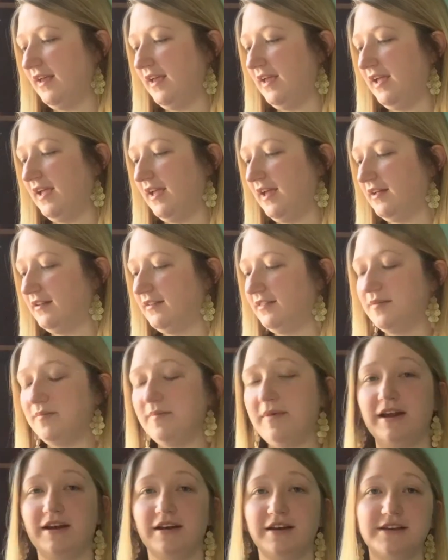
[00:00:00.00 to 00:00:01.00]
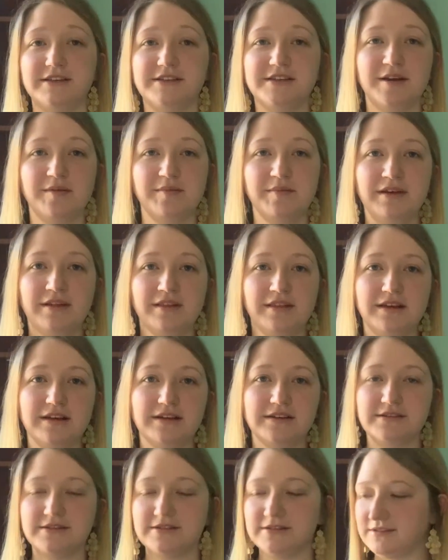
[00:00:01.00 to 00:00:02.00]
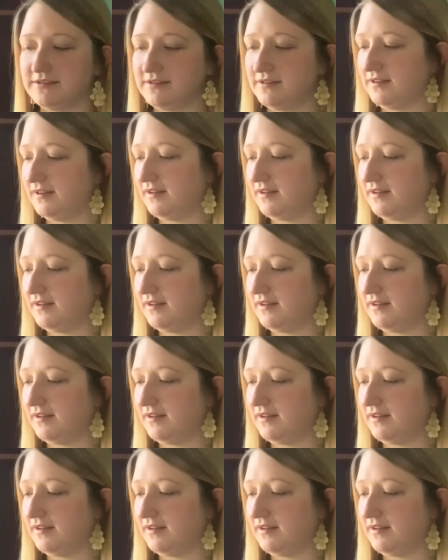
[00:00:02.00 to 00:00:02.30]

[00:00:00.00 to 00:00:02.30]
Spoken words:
and the magnesium in this